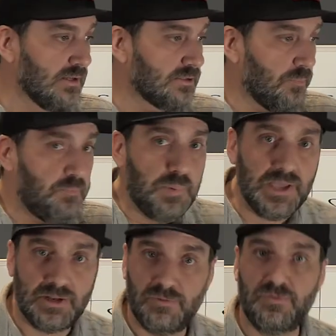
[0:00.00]
to
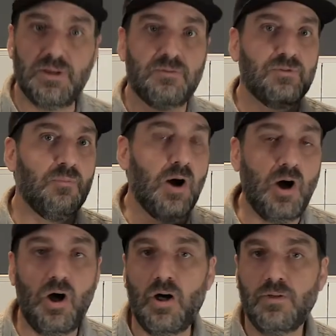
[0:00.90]
benefit from
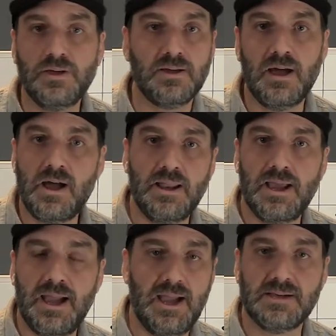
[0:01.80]
all that God
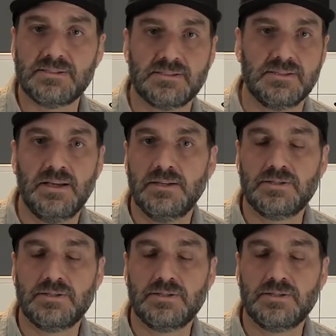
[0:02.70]
has